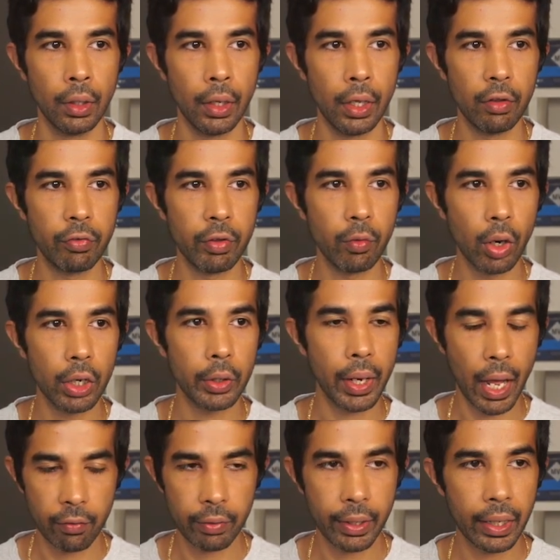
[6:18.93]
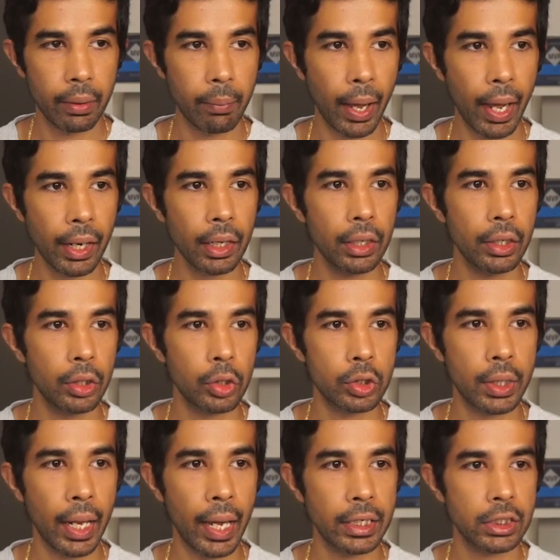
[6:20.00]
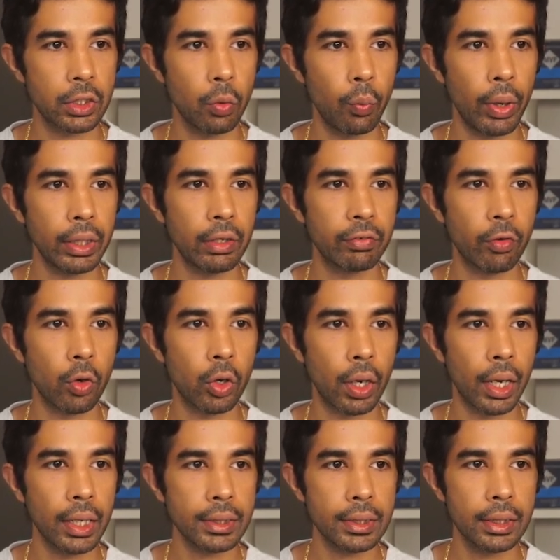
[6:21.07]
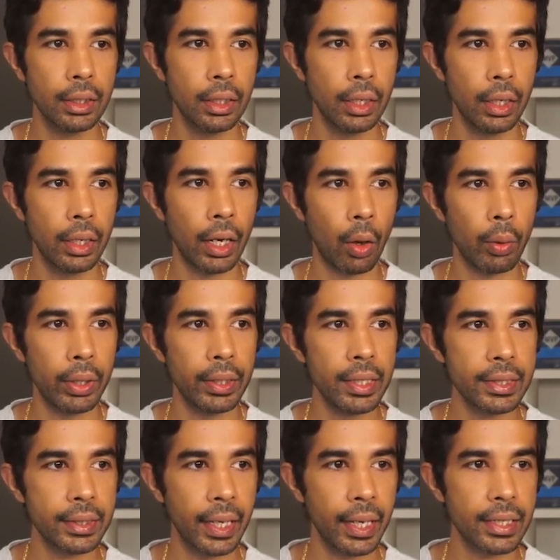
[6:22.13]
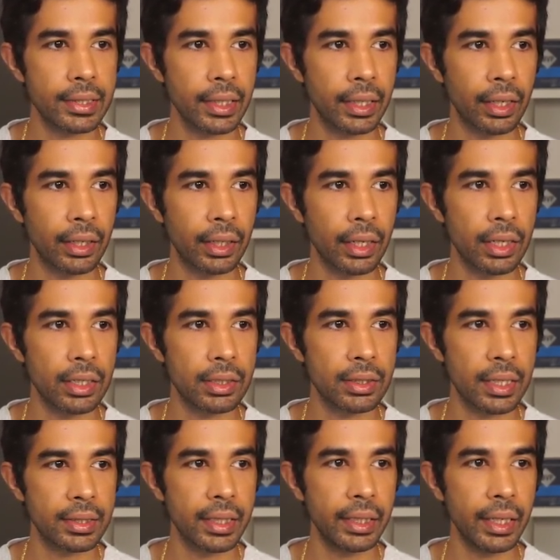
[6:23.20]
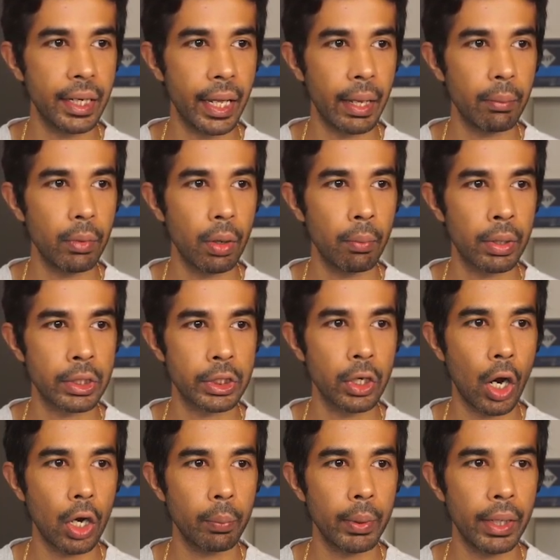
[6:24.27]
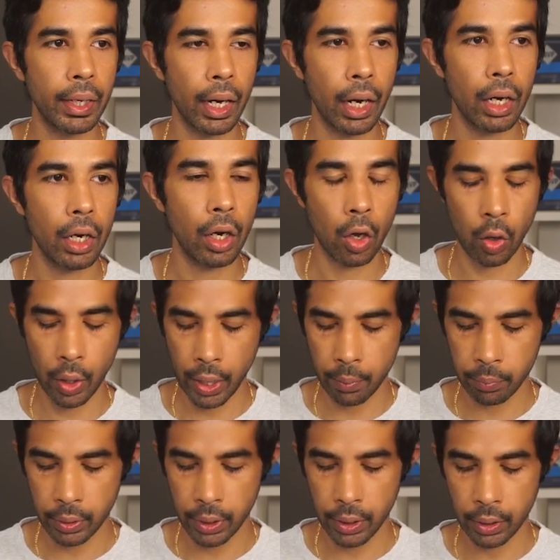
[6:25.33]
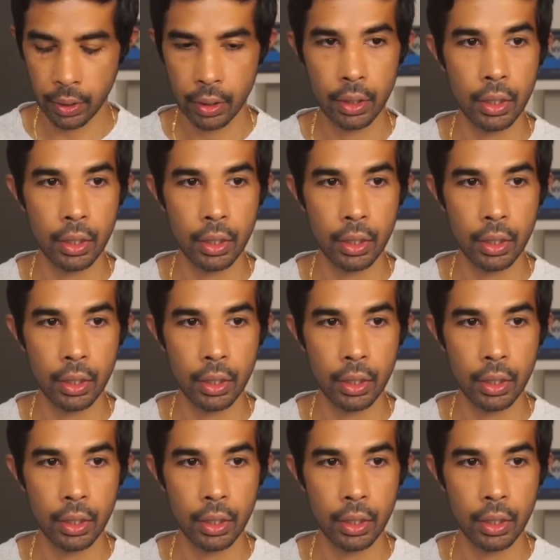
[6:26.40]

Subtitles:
If you were to navigate back to /weather-forecast, now in this case, it returns the city name must not be null or empty.